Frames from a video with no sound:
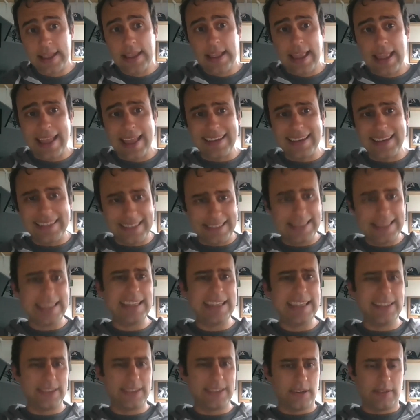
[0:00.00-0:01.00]
And
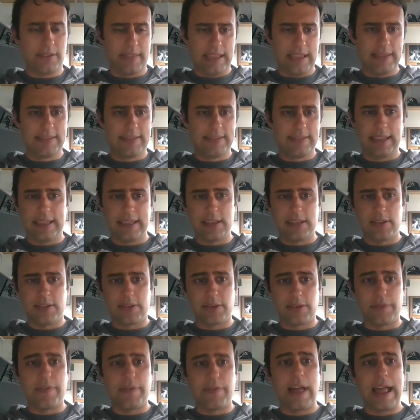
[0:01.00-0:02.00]
seeds are things that can
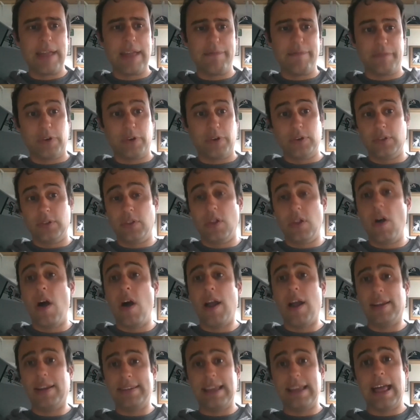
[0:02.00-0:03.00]
survive for a
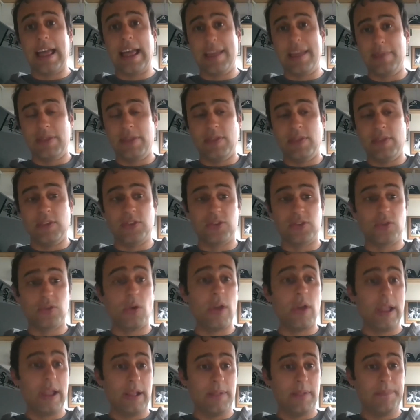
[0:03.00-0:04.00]
long time in the
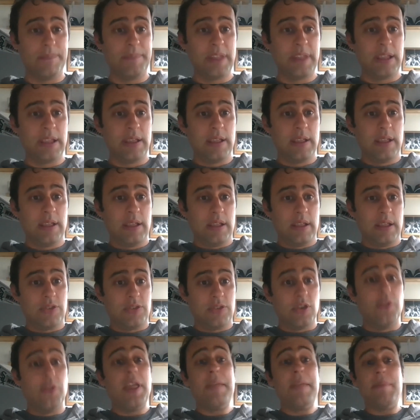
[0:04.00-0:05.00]
soil.
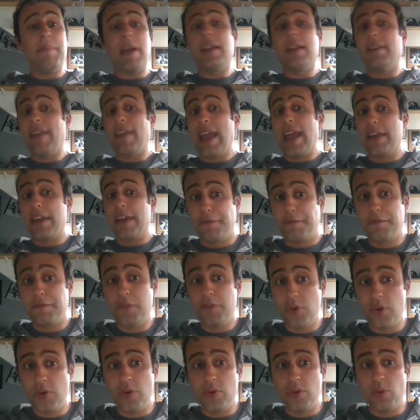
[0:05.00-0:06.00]
So they might have had
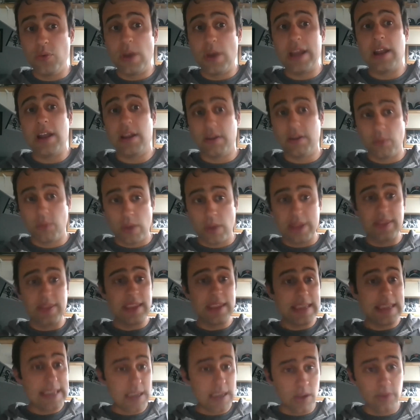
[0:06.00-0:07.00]
food when the
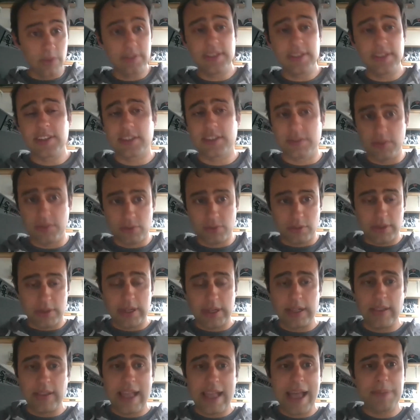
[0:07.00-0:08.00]
ecosystems were
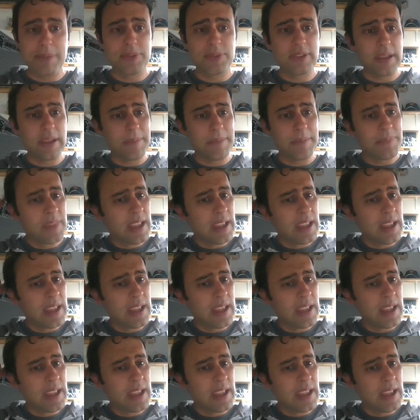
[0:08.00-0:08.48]
collapsing.